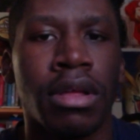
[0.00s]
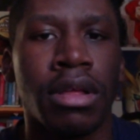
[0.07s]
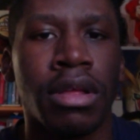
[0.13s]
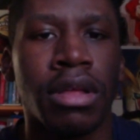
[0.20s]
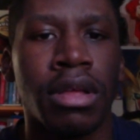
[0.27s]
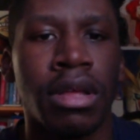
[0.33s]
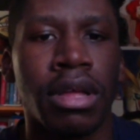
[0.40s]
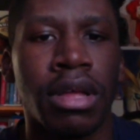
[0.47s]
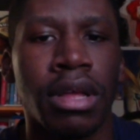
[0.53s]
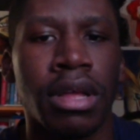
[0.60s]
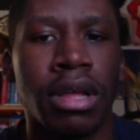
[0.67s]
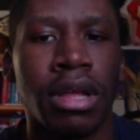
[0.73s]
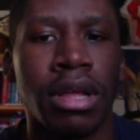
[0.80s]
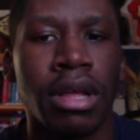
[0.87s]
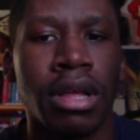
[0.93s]

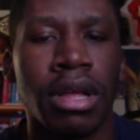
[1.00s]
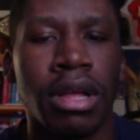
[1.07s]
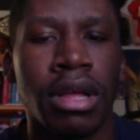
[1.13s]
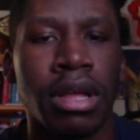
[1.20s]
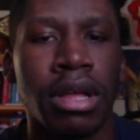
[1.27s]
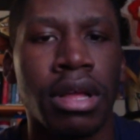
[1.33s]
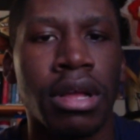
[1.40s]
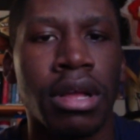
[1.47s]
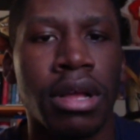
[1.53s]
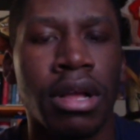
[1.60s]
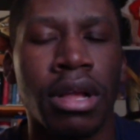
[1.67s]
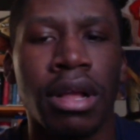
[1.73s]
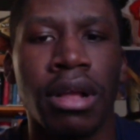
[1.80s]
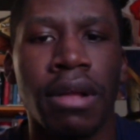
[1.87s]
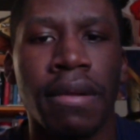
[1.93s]

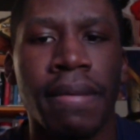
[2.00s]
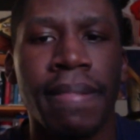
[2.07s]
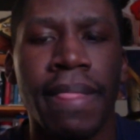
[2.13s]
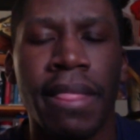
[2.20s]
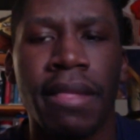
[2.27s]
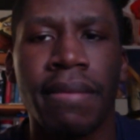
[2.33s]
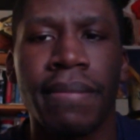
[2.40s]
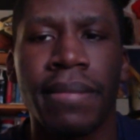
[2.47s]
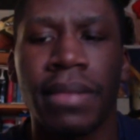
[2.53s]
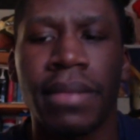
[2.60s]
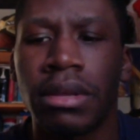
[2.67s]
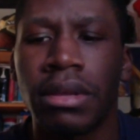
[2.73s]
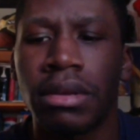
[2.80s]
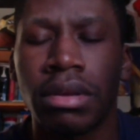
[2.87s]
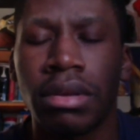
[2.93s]

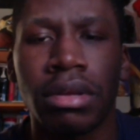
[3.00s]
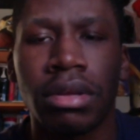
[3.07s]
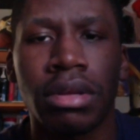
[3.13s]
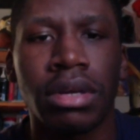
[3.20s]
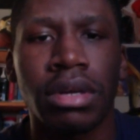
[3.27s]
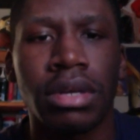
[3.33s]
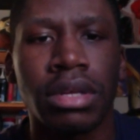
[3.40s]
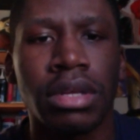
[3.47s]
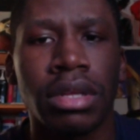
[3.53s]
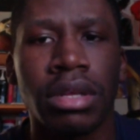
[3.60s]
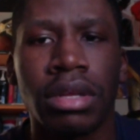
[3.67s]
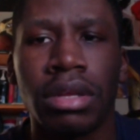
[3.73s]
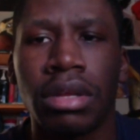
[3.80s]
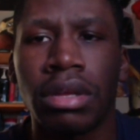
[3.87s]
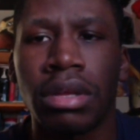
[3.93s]

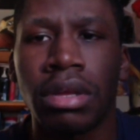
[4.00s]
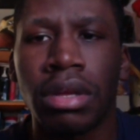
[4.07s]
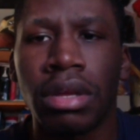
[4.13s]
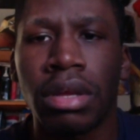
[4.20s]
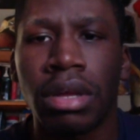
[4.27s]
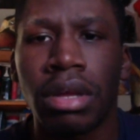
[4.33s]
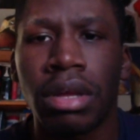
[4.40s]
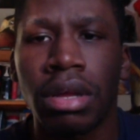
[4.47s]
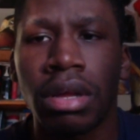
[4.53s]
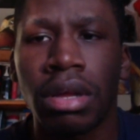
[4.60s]
Nobody speaks.